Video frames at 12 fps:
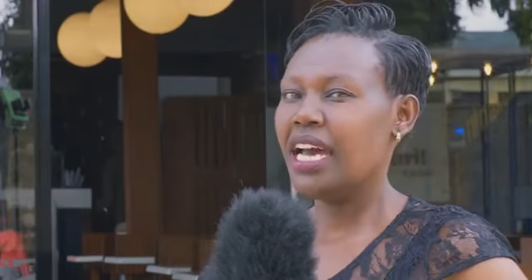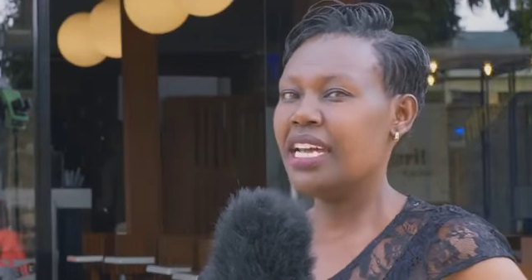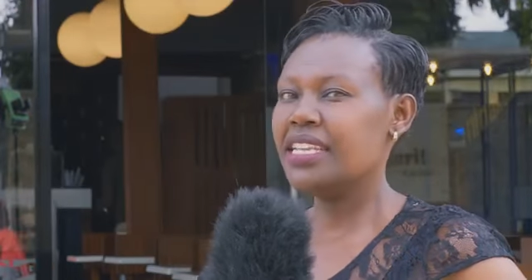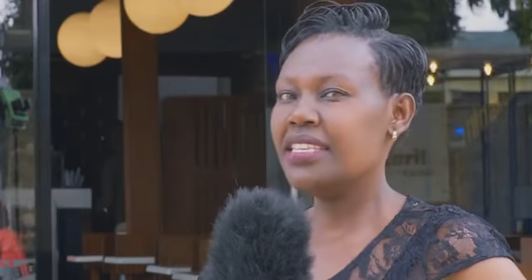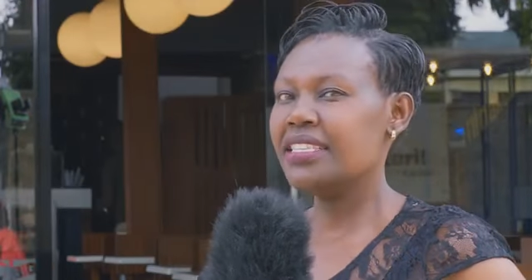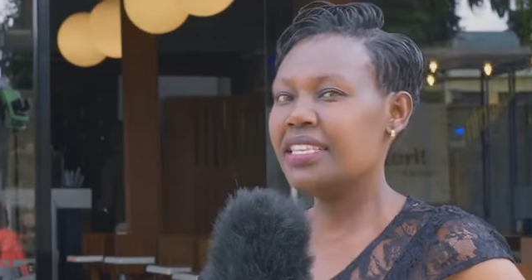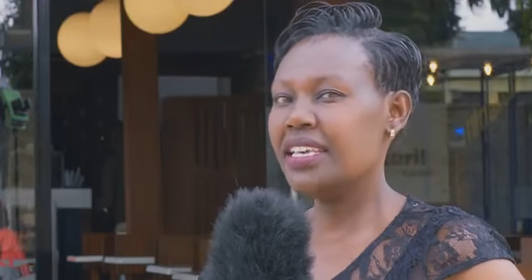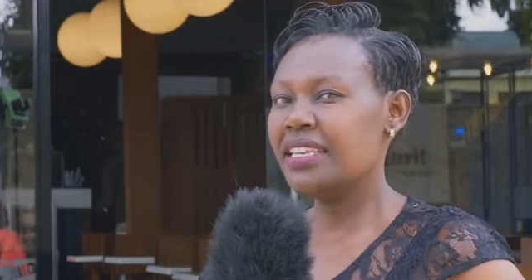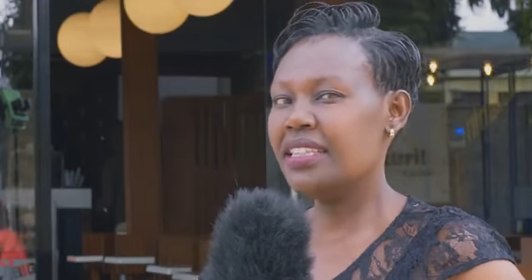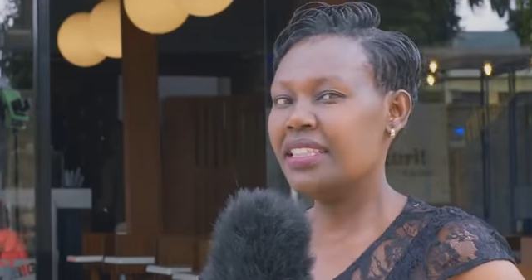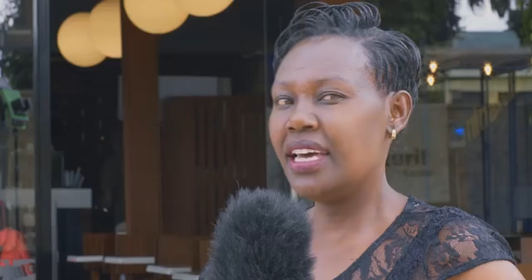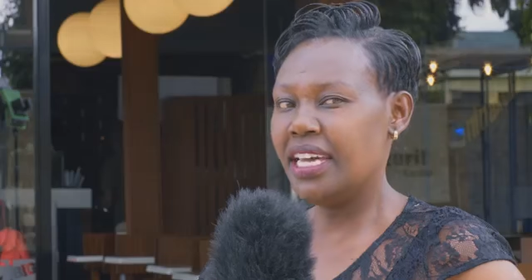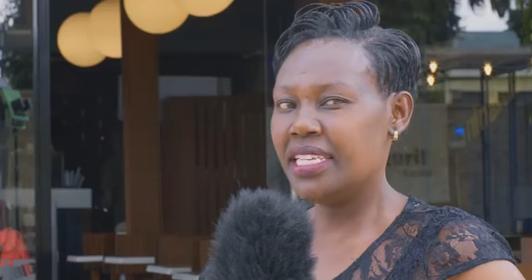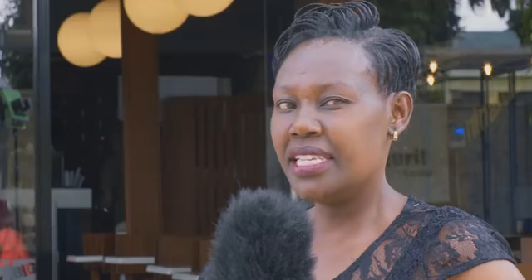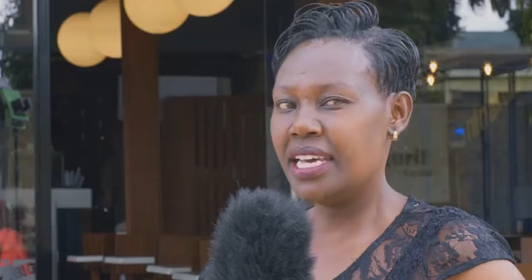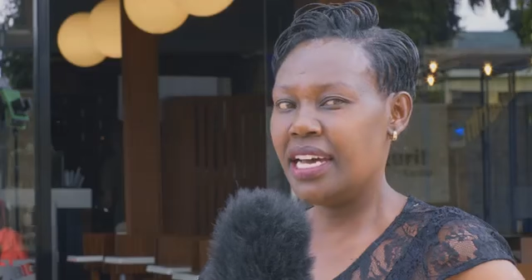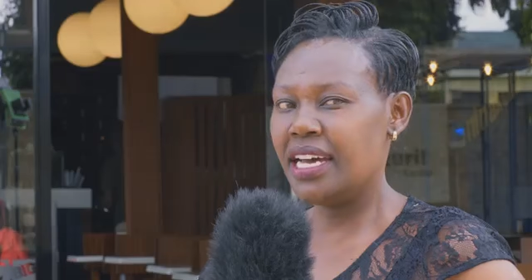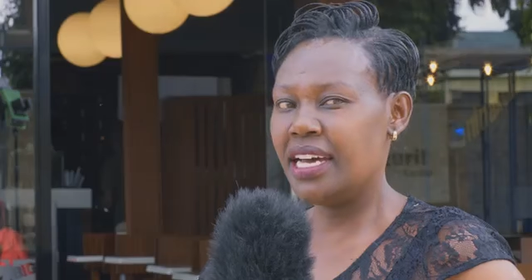and he said
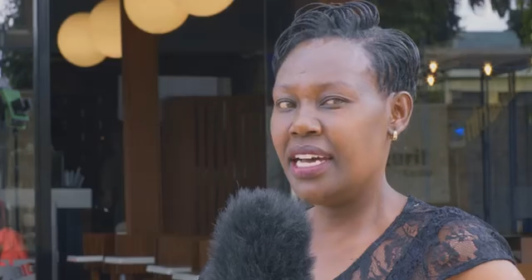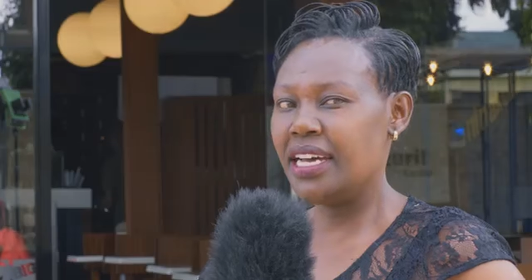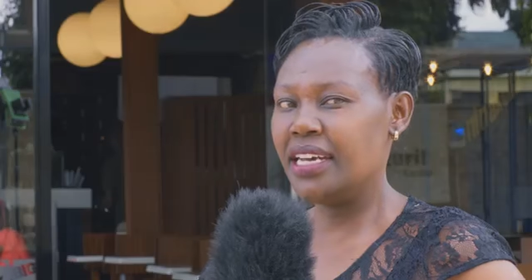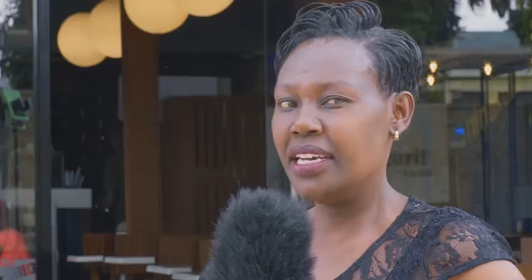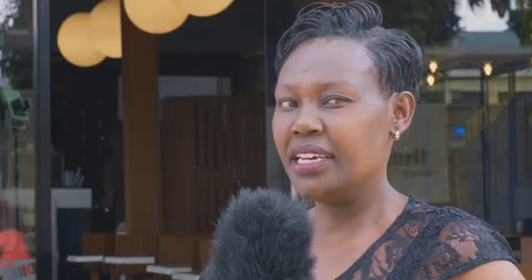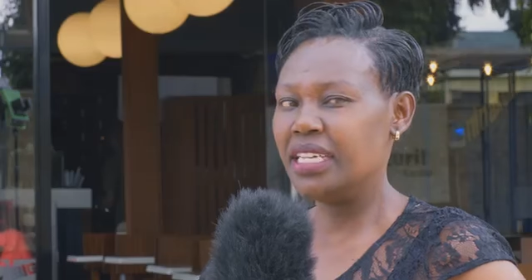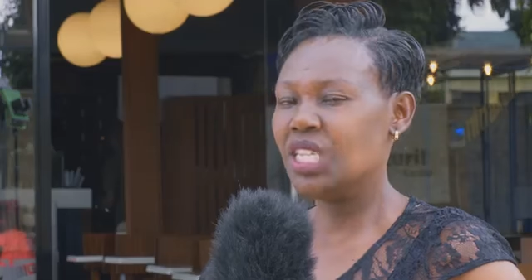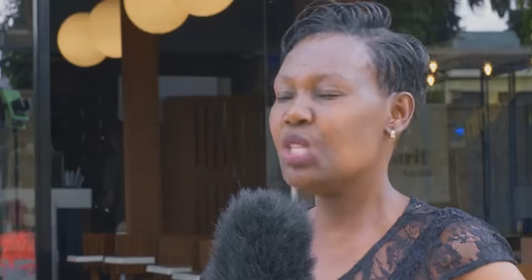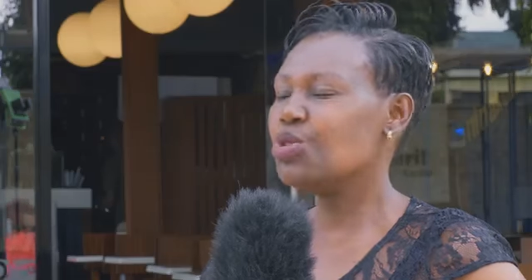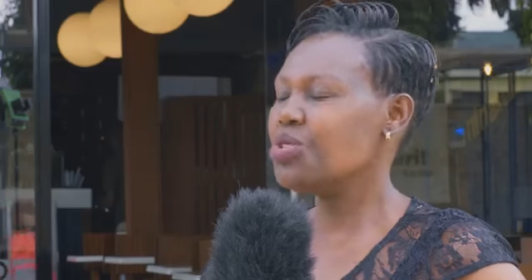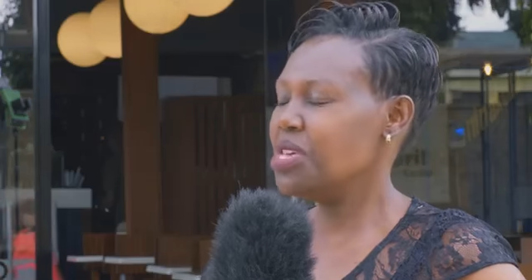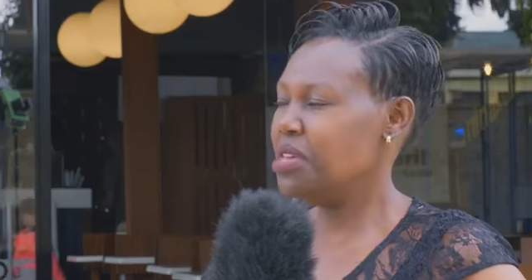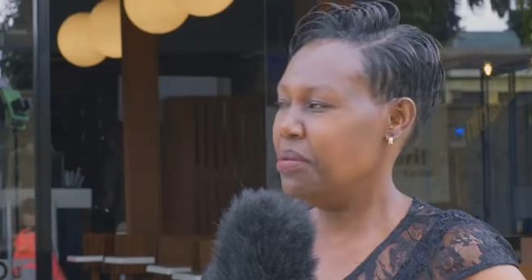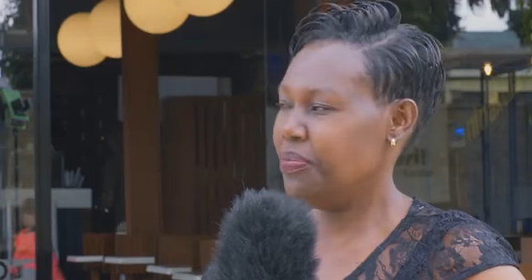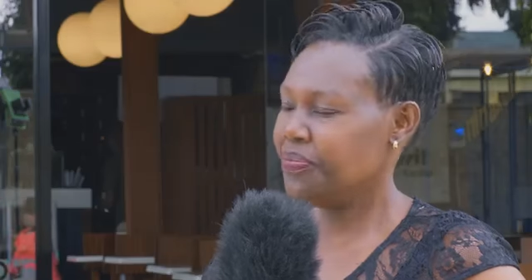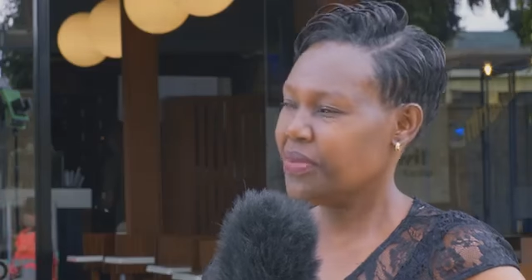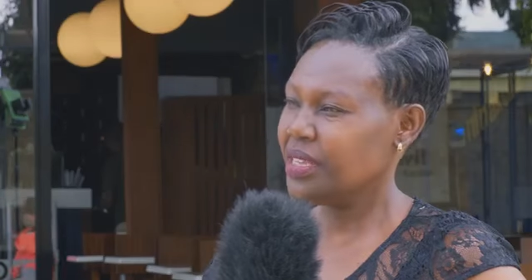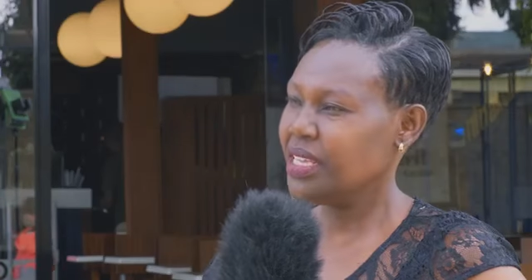that to
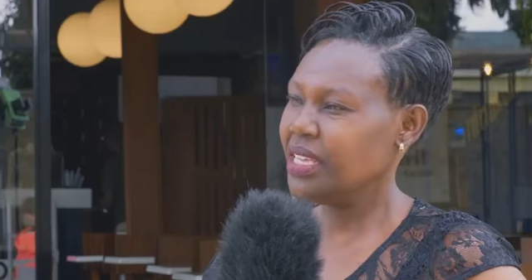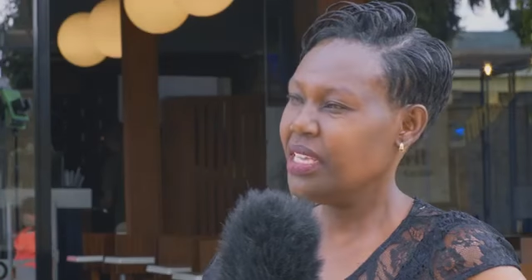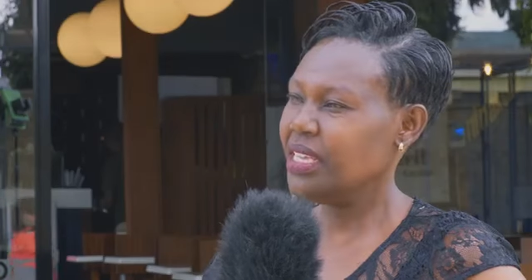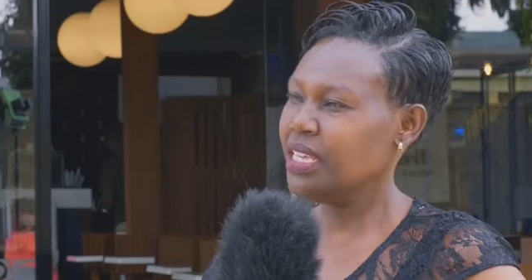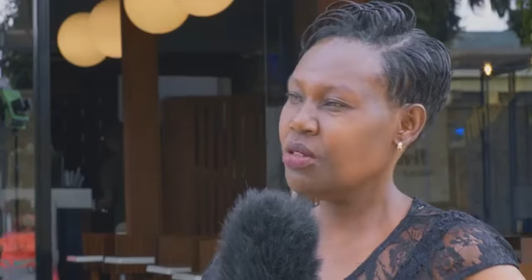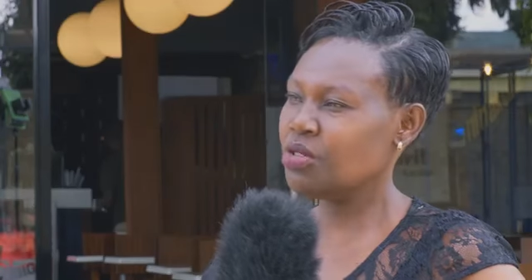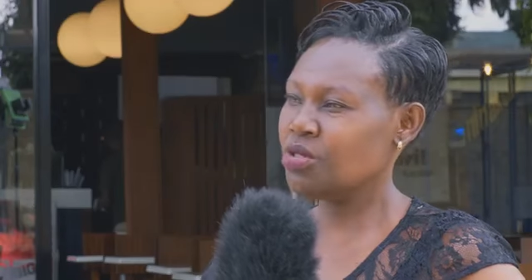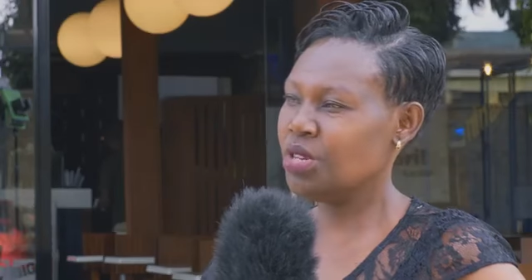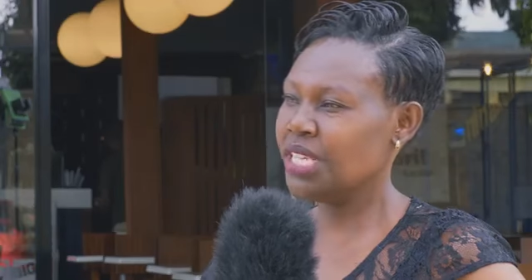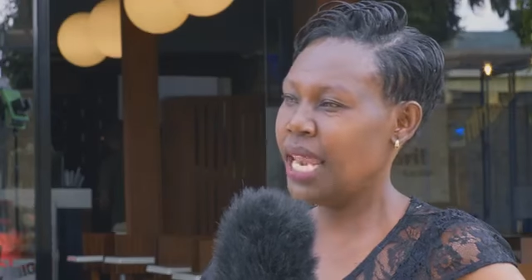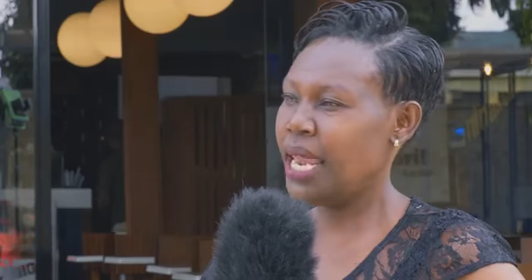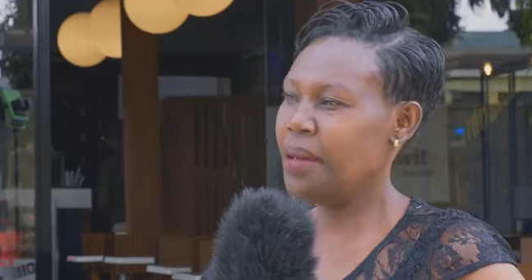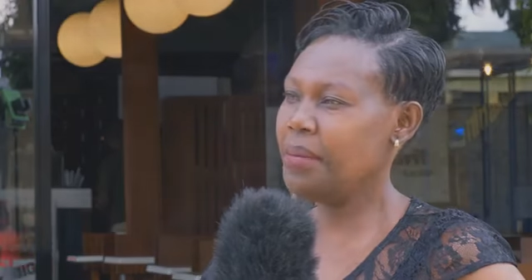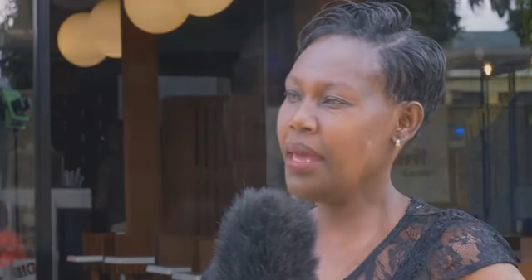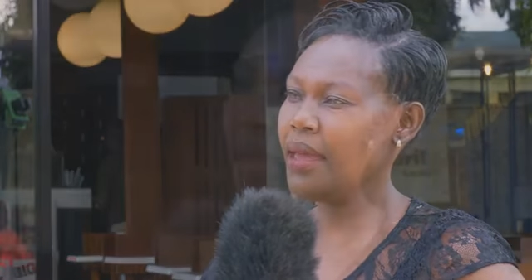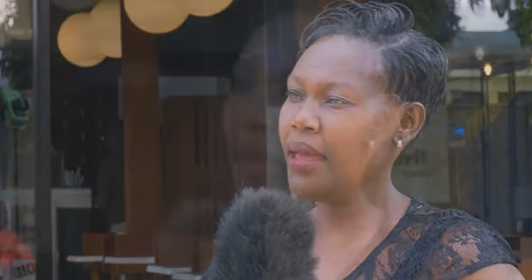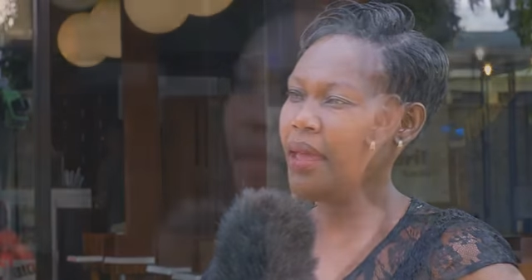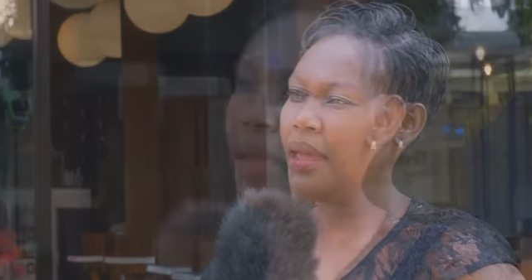him it was not alarming,